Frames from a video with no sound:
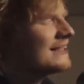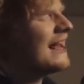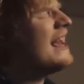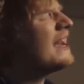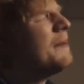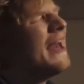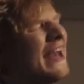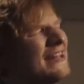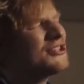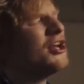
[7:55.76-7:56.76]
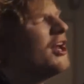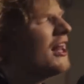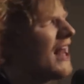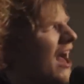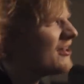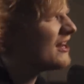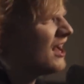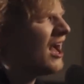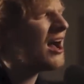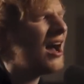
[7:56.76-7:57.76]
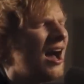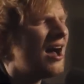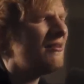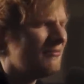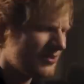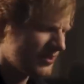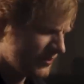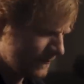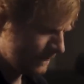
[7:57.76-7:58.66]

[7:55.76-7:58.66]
take me into your loving arms.